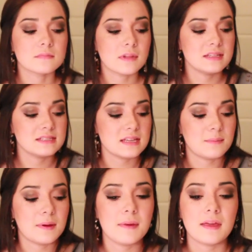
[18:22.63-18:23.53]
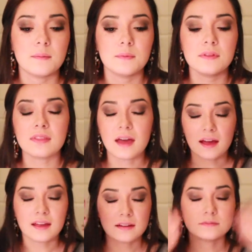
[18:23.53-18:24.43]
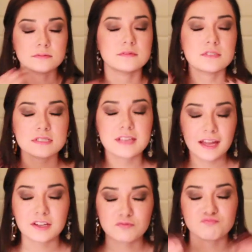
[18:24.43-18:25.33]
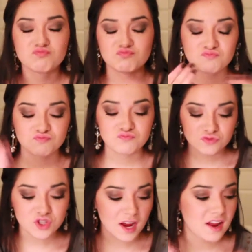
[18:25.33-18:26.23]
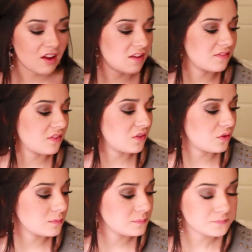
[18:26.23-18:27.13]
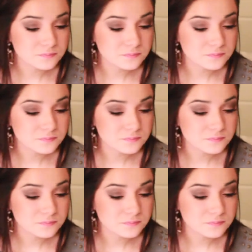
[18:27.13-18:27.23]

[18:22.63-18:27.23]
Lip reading: And set my makeup with that and just kind of dry it off a little.